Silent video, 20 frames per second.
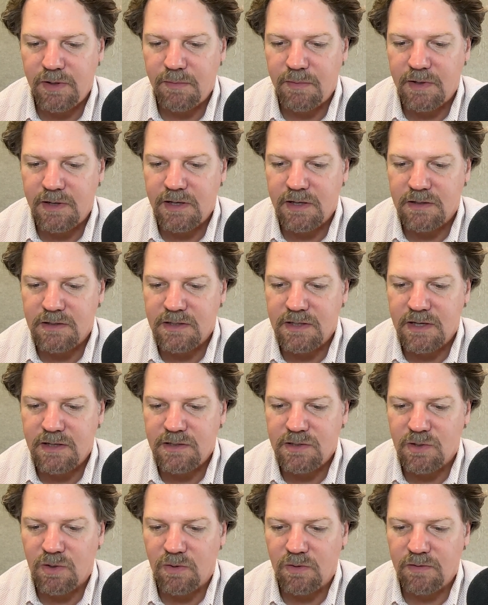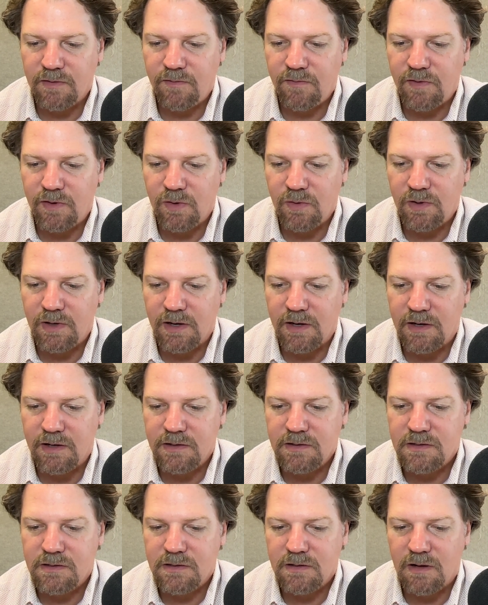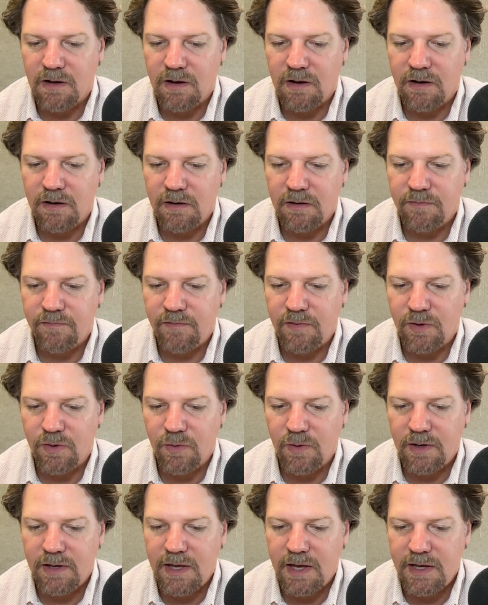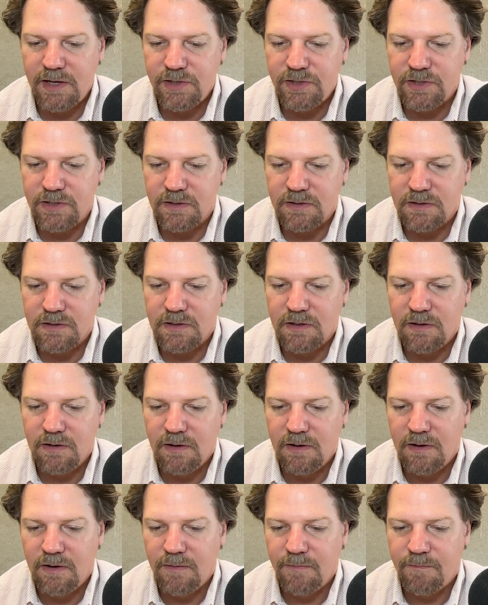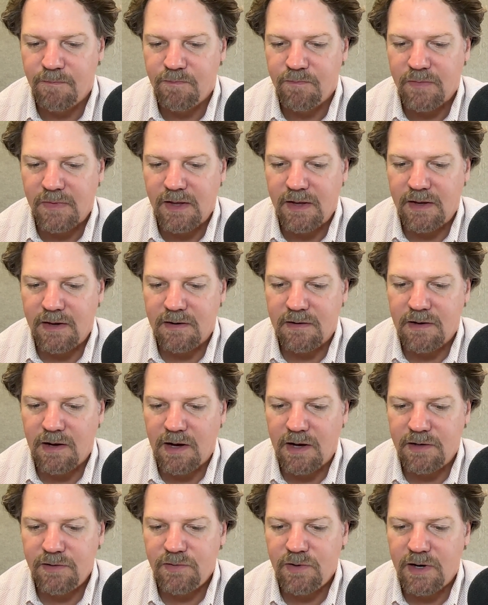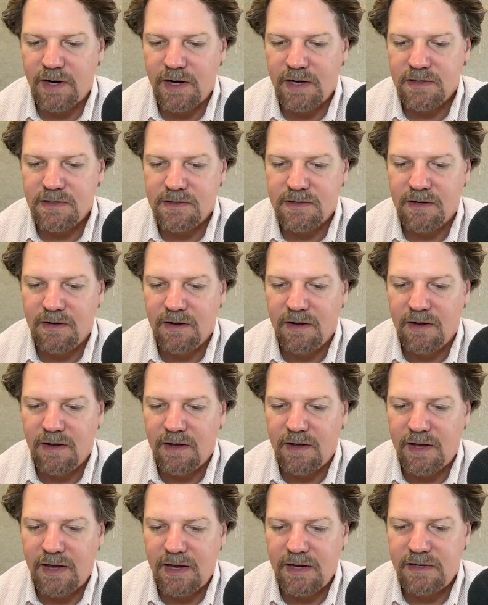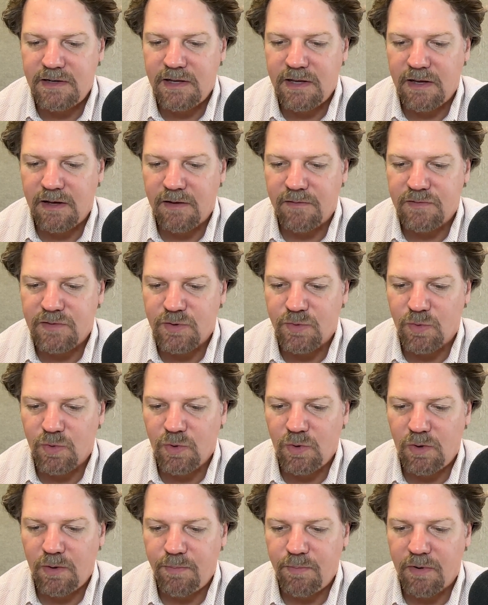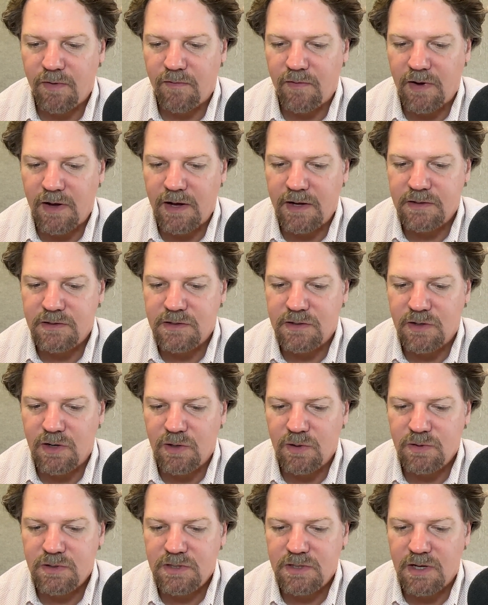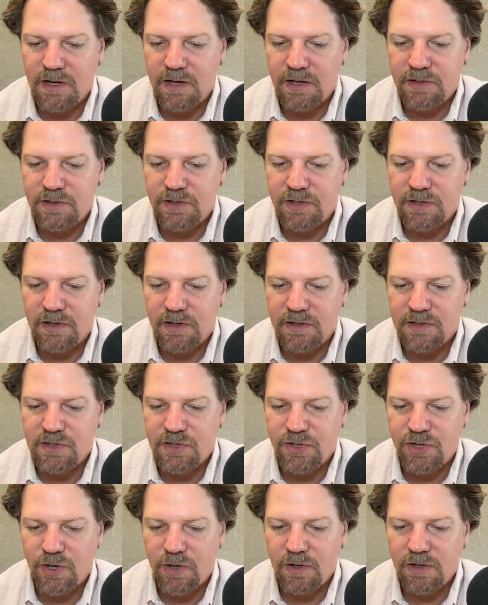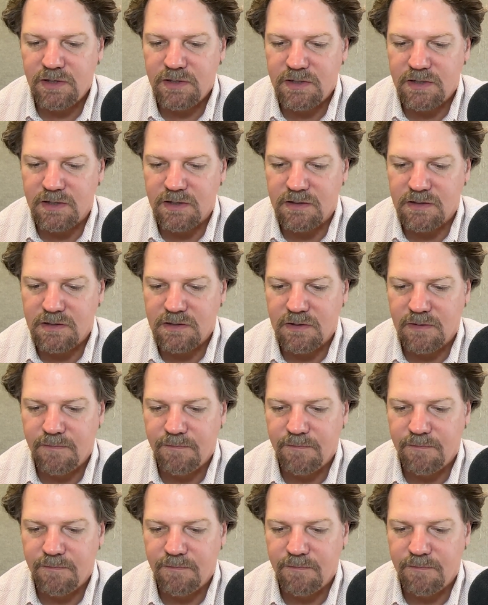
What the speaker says: because they sold a few guns on a few occasions. In contrast, ATF's rule provides no such assurances.